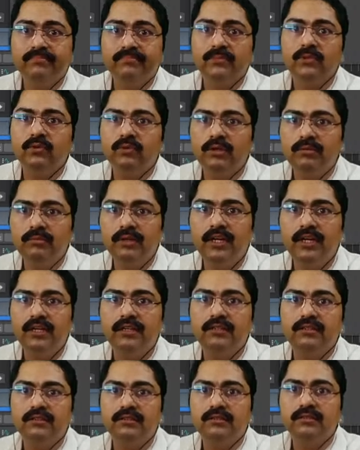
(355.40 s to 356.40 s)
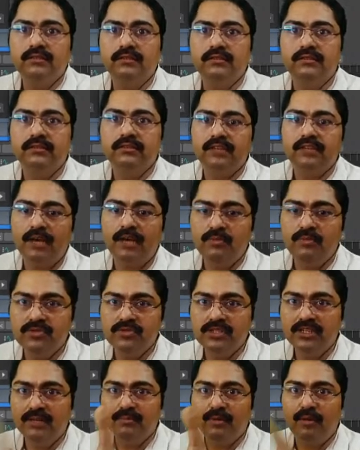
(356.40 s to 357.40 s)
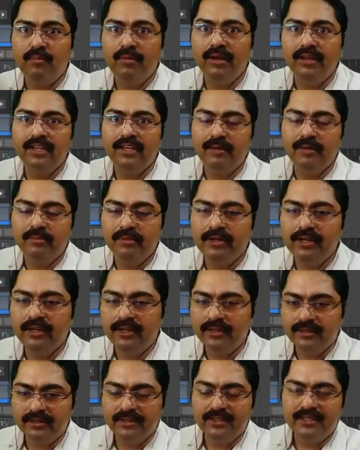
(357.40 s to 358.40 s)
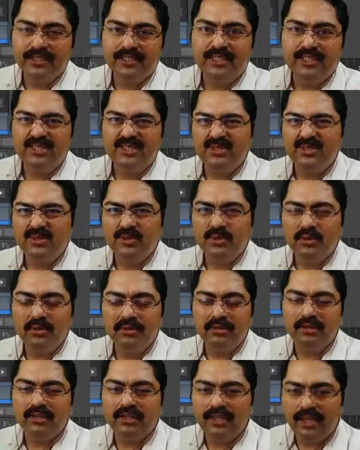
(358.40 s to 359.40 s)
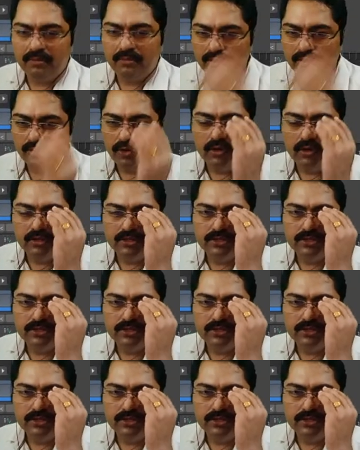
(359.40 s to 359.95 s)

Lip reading: 1 minute. I'm using a mobile camera, so the camera quality is